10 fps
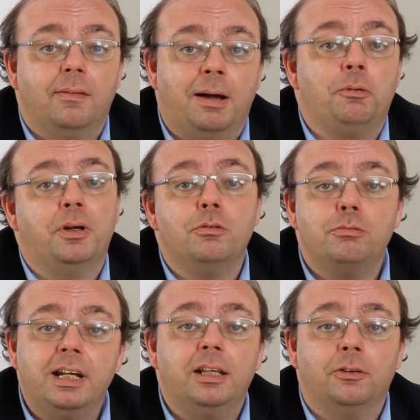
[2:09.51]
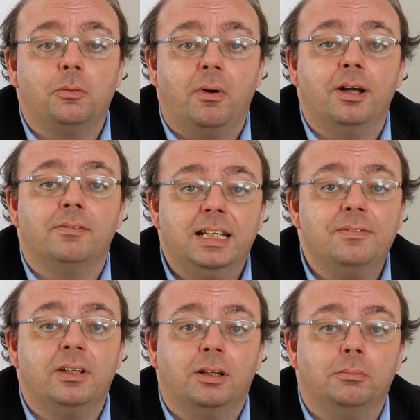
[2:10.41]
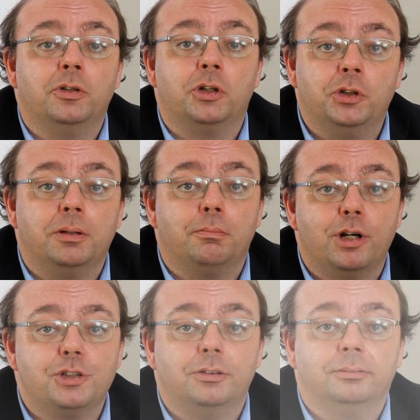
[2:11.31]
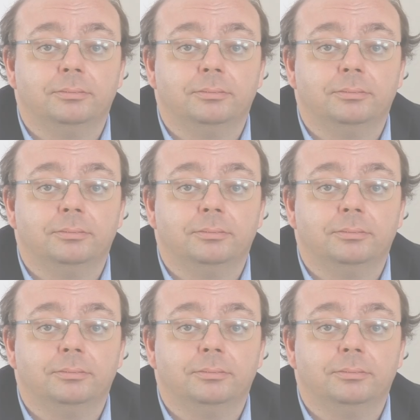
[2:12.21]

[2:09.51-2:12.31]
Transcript: That will be a really good way of leaving them with a good impression.